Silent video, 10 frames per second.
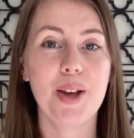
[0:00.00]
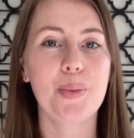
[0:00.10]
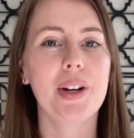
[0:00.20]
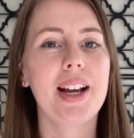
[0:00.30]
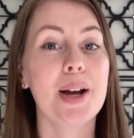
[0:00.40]

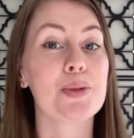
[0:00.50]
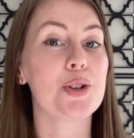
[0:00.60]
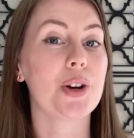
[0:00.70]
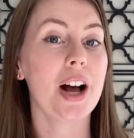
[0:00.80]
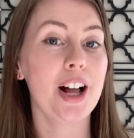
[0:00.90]
When it comes
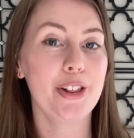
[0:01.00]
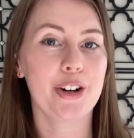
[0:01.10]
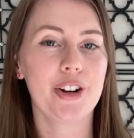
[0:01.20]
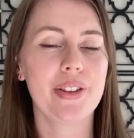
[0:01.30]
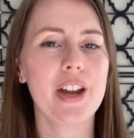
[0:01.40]
to
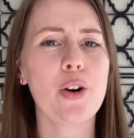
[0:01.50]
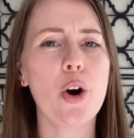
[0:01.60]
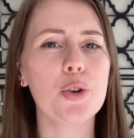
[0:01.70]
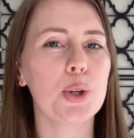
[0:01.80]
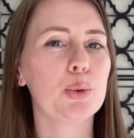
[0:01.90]
color, there
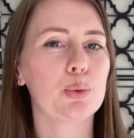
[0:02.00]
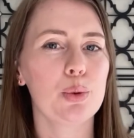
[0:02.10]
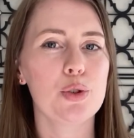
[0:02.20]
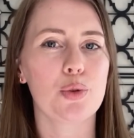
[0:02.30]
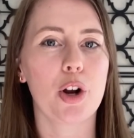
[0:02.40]
are no rules